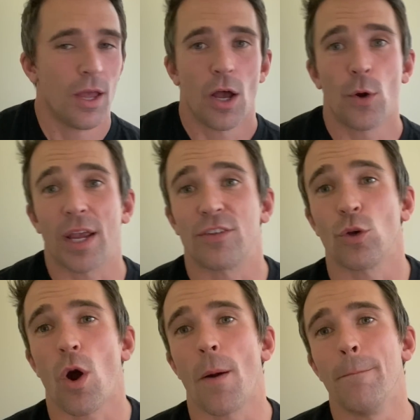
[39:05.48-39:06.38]
Okay,
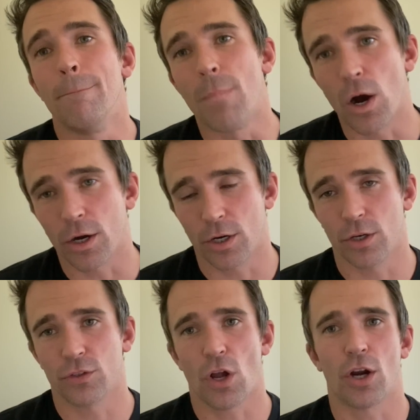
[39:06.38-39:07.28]
so our
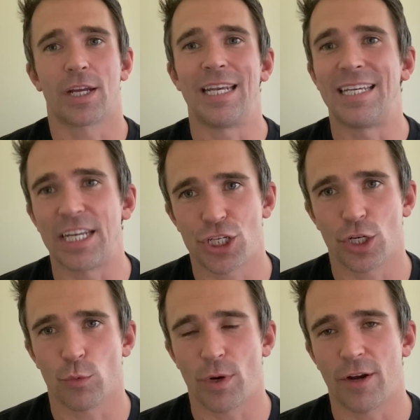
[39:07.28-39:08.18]
markers, our
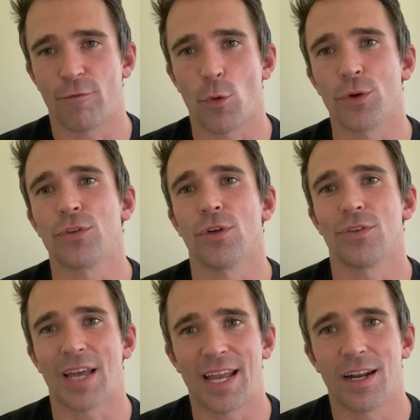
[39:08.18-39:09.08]
condition
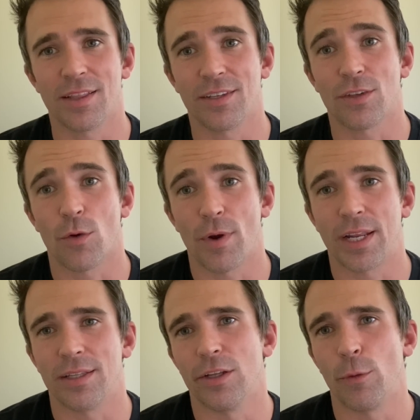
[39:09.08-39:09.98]
reinforcers, I hit on this
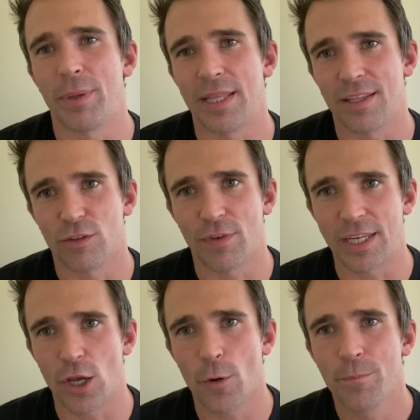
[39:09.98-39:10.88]
already a little bit in this
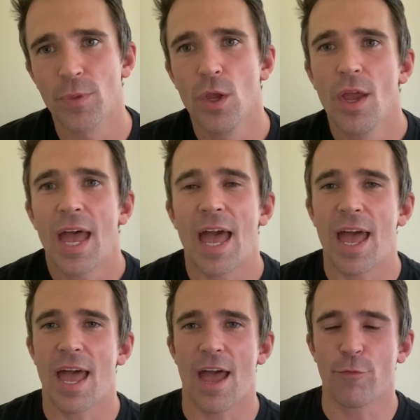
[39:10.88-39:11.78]
video.
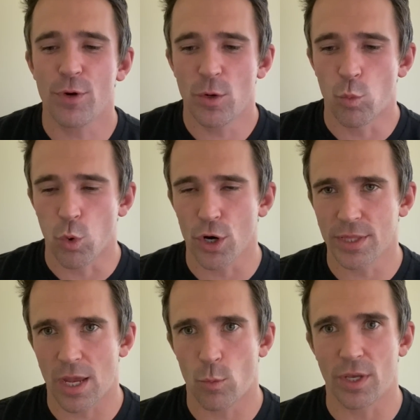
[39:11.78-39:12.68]
Every
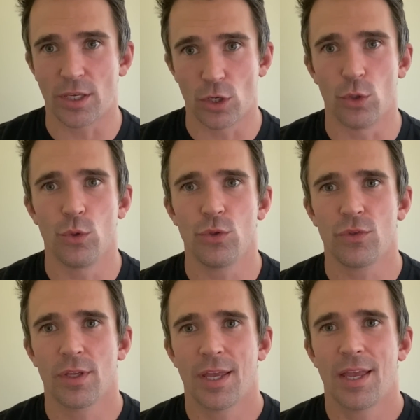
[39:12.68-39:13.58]
word that we
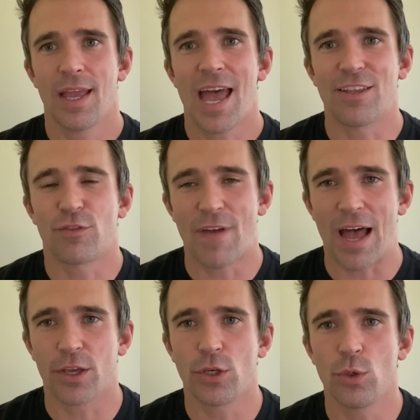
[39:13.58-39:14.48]
use has
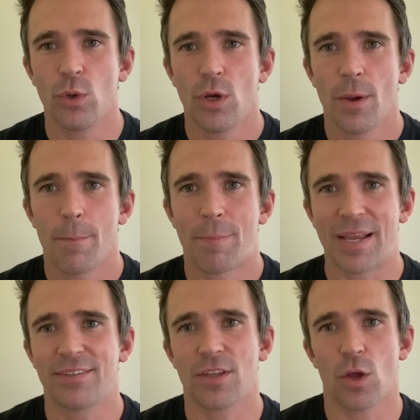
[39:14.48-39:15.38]
value
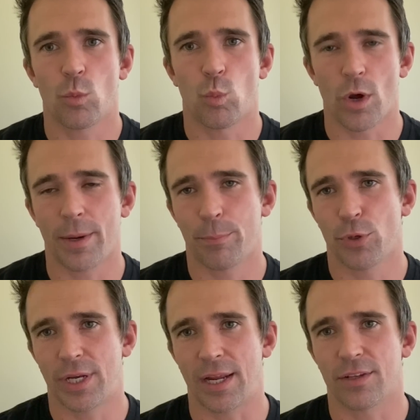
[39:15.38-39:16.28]
based on what it
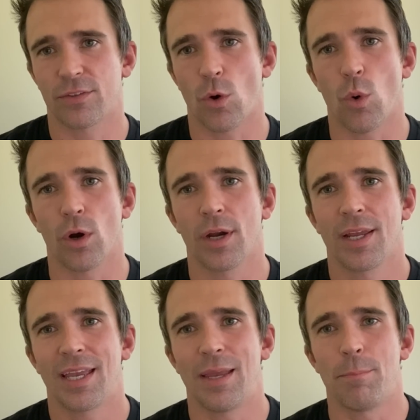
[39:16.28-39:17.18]
predicts, or
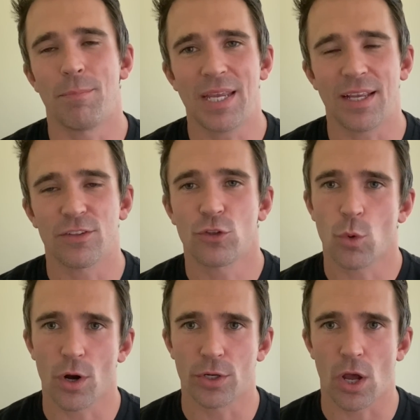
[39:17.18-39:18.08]
it means
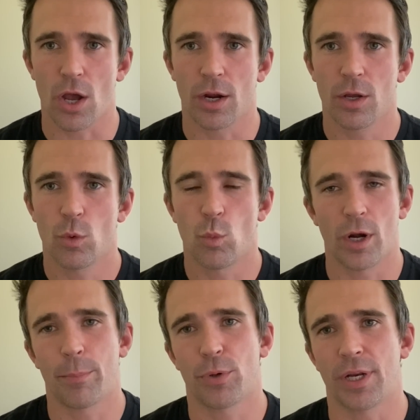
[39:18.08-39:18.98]
to our dog
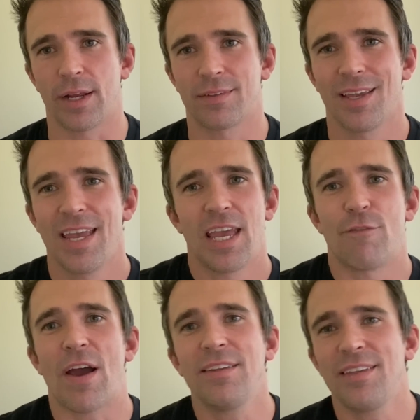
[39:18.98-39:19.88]
what it predicts.
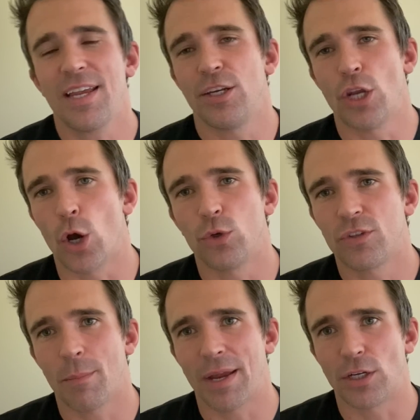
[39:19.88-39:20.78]
If I say no
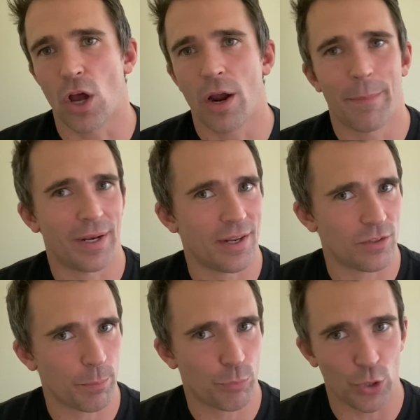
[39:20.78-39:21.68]
to my dog, but it
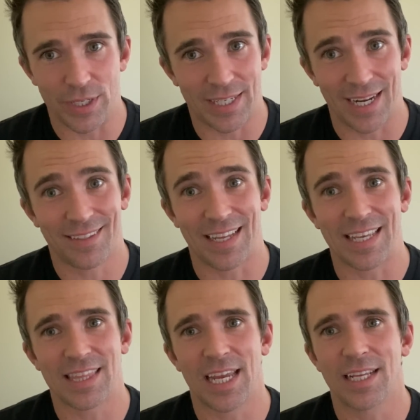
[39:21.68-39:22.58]
doesn't predict
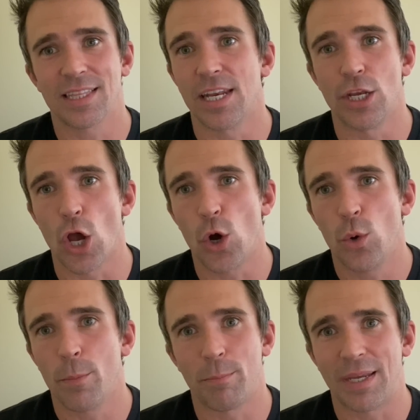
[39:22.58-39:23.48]
anything, then
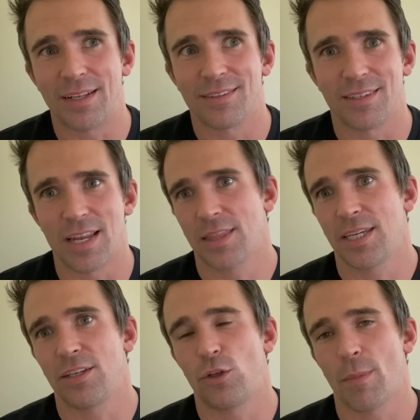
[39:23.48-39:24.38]
no means
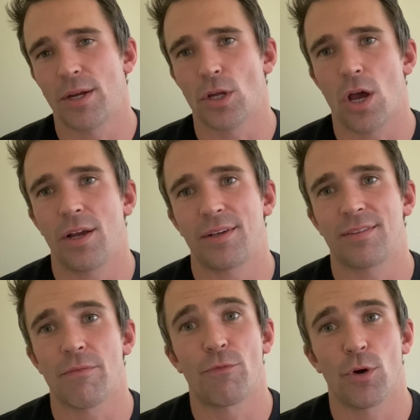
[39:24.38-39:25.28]
nothing to my dog
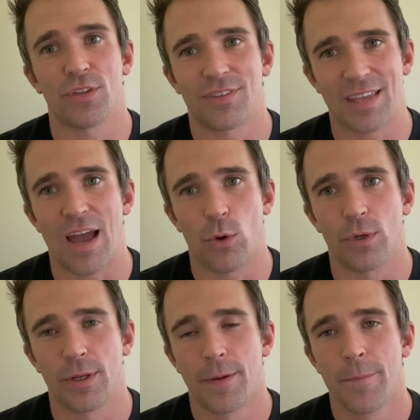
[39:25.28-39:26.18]
except for a sound.